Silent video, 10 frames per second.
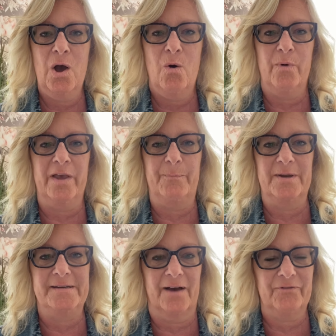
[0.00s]
We've
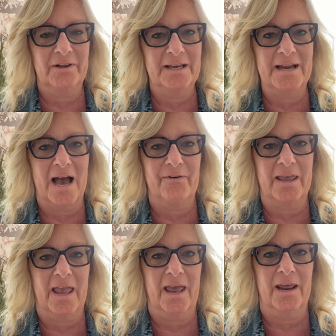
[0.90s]
been definitely
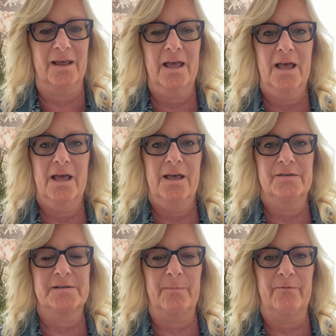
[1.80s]
navigating
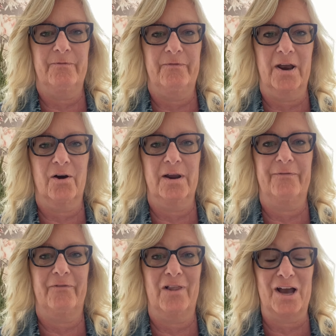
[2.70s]
some very
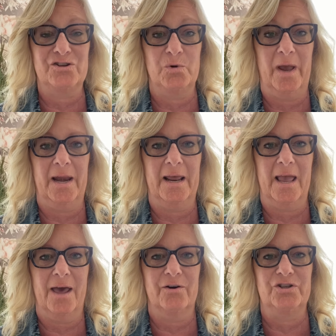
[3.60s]
fluctuating
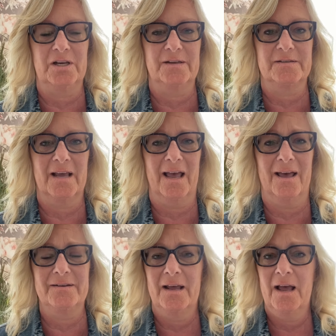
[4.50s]
energies
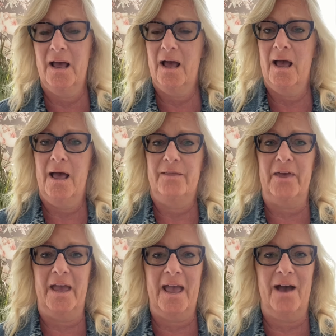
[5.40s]
and
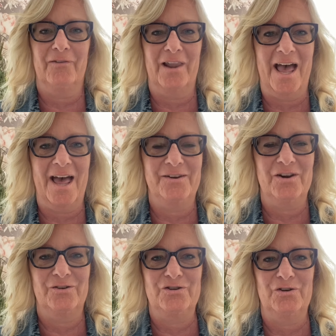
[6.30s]
they have led
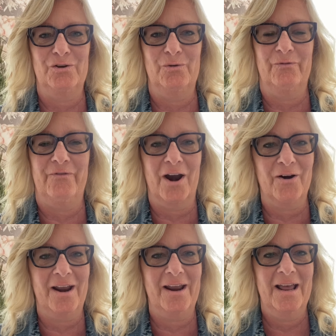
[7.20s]
to
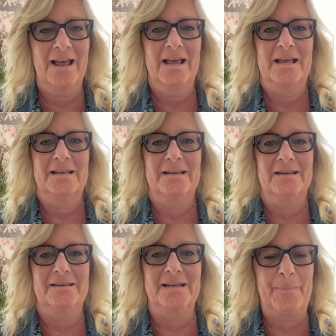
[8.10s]
very
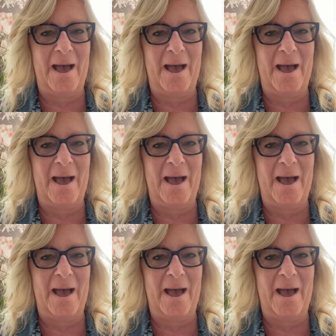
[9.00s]
deep